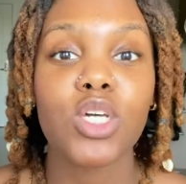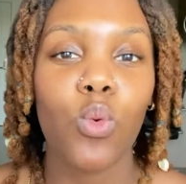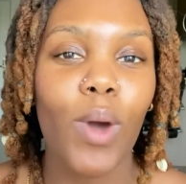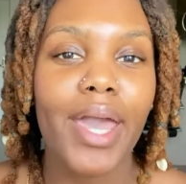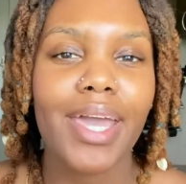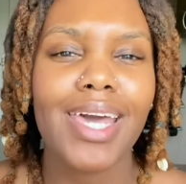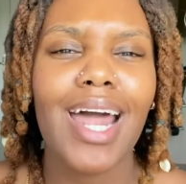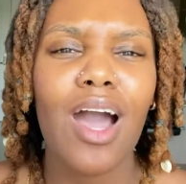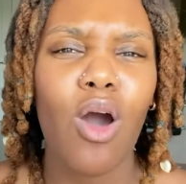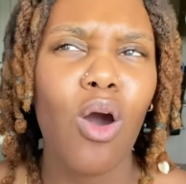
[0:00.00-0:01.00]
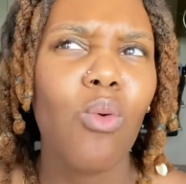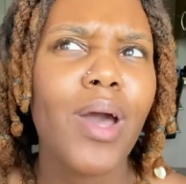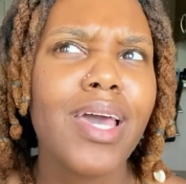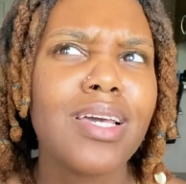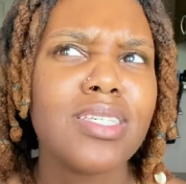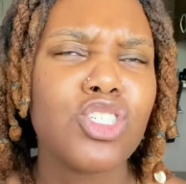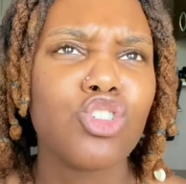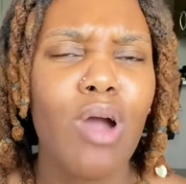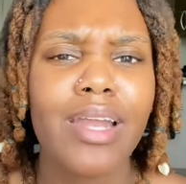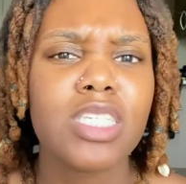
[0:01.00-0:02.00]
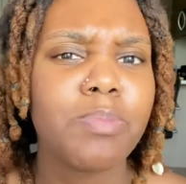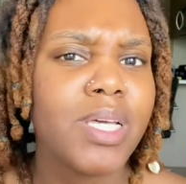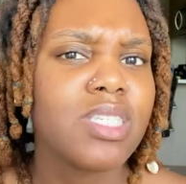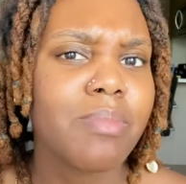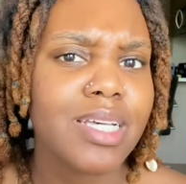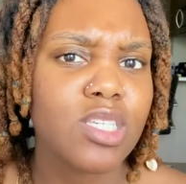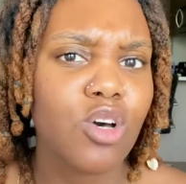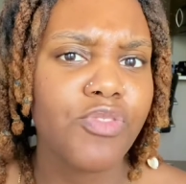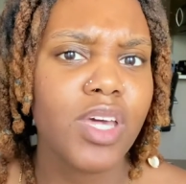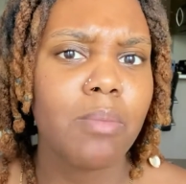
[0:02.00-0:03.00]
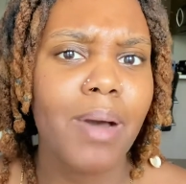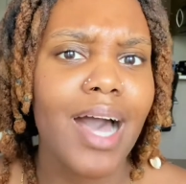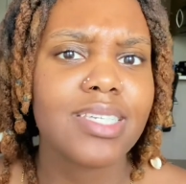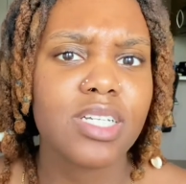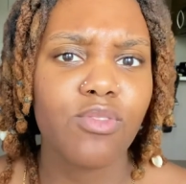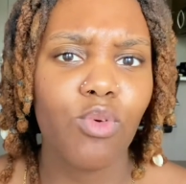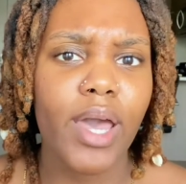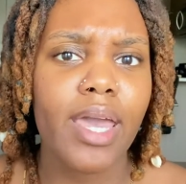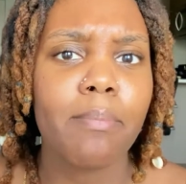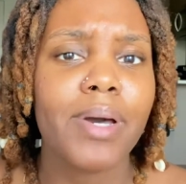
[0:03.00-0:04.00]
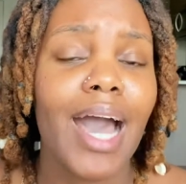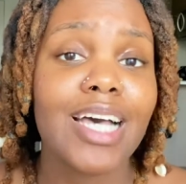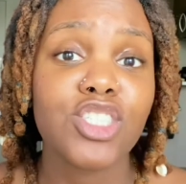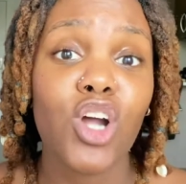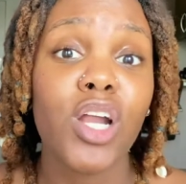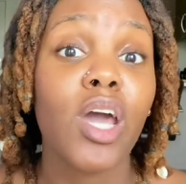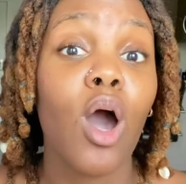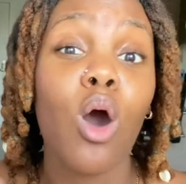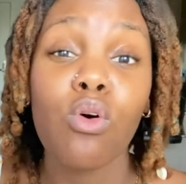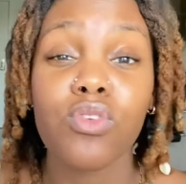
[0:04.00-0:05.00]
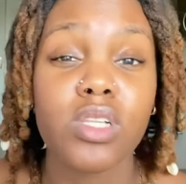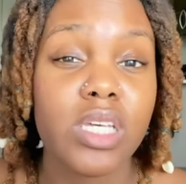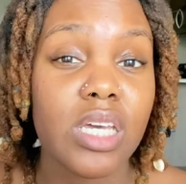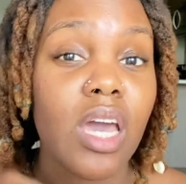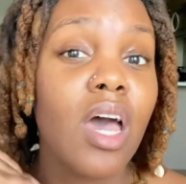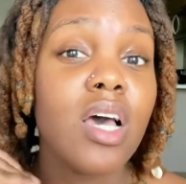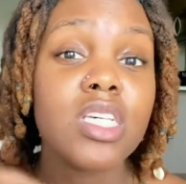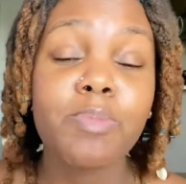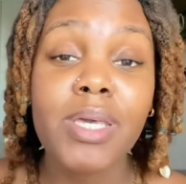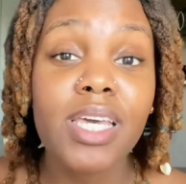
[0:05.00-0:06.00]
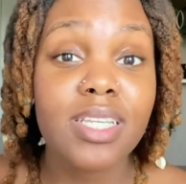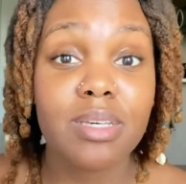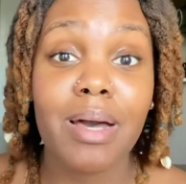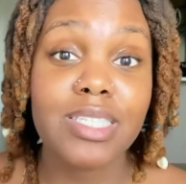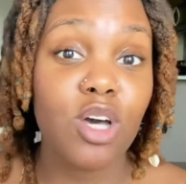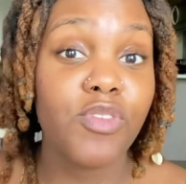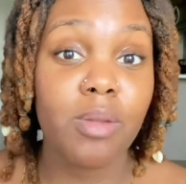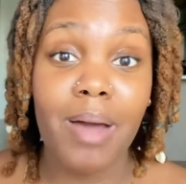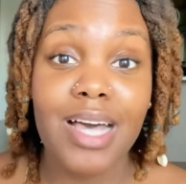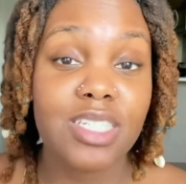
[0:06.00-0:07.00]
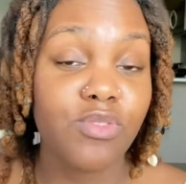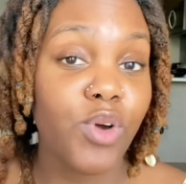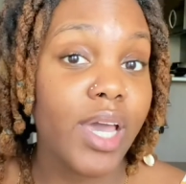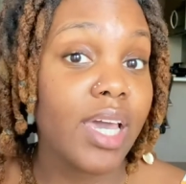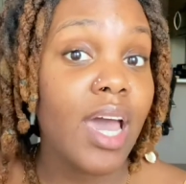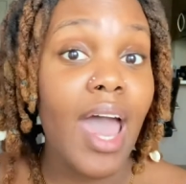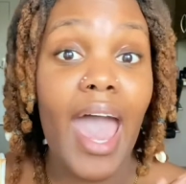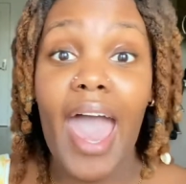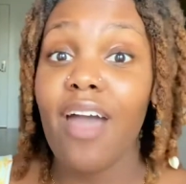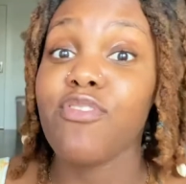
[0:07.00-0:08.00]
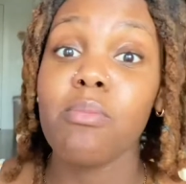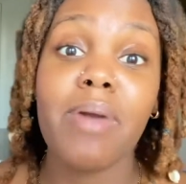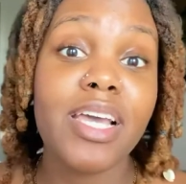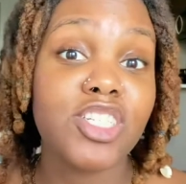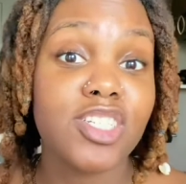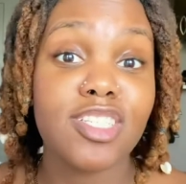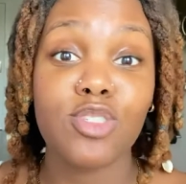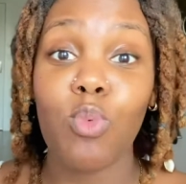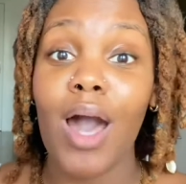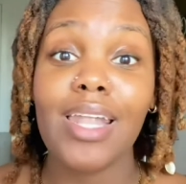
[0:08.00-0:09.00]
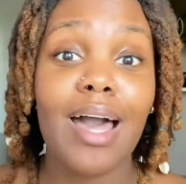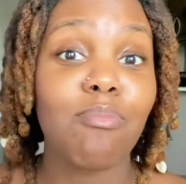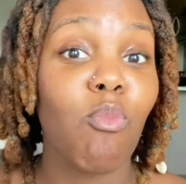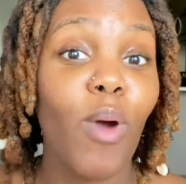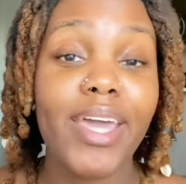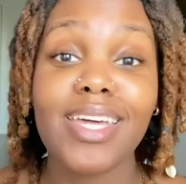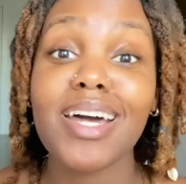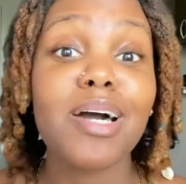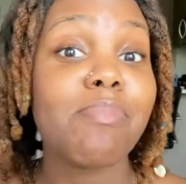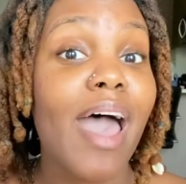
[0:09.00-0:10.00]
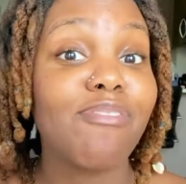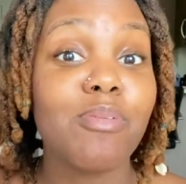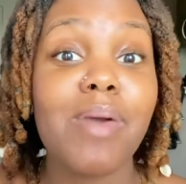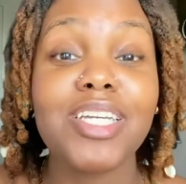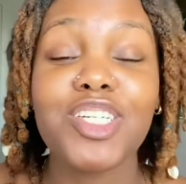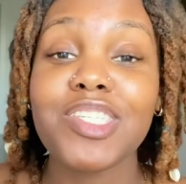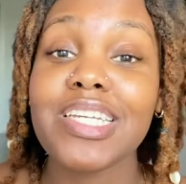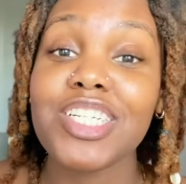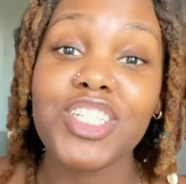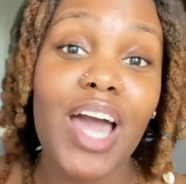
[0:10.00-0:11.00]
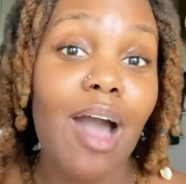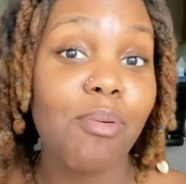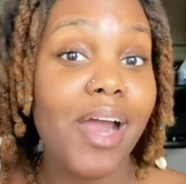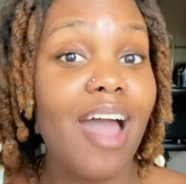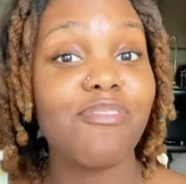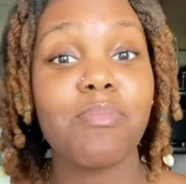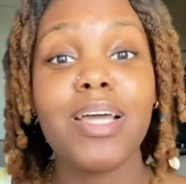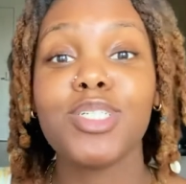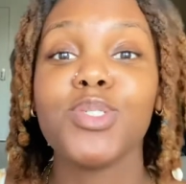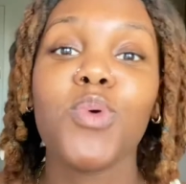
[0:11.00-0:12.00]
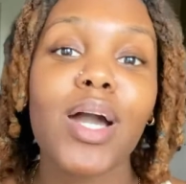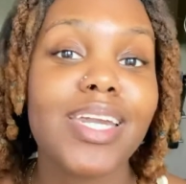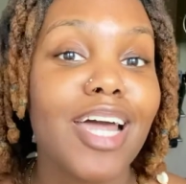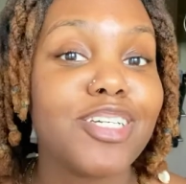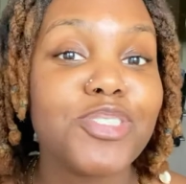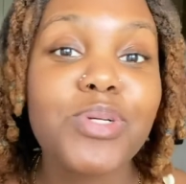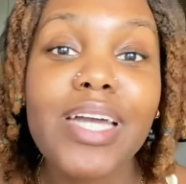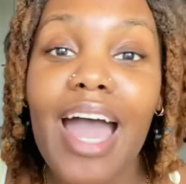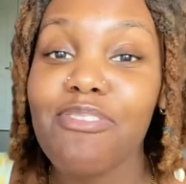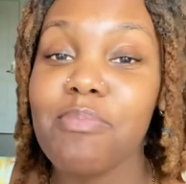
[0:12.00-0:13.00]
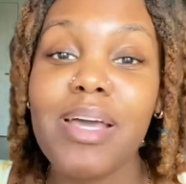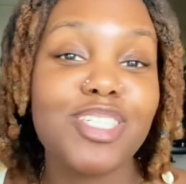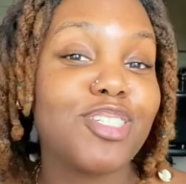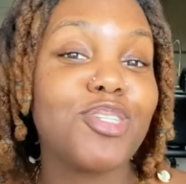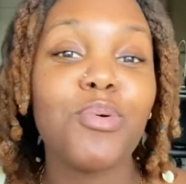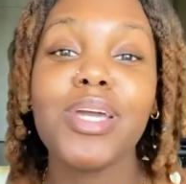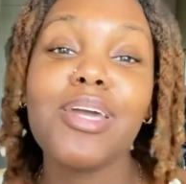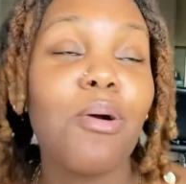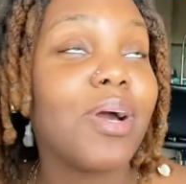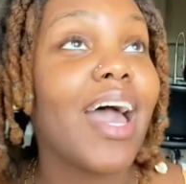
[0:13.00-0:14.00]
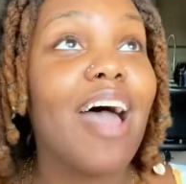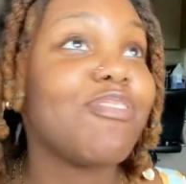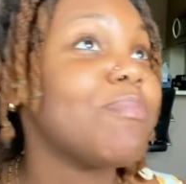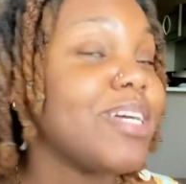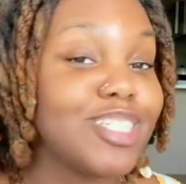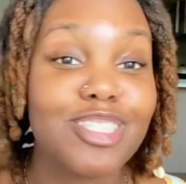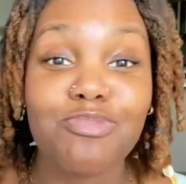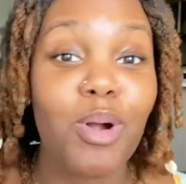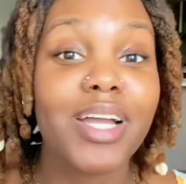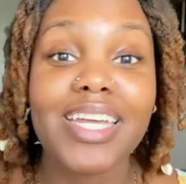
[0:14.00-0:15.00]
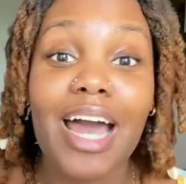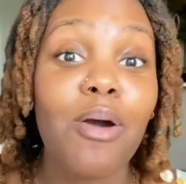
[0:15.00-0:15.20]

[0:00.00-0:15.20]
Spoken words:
way. And I always try to speak to myself in a positive way, but I started overly speaking to myself in a positive way. Affirmations while I'm waking up, affirmations in the shower, affirmations walking down the street, affirmations doing yoga, affirmations working out,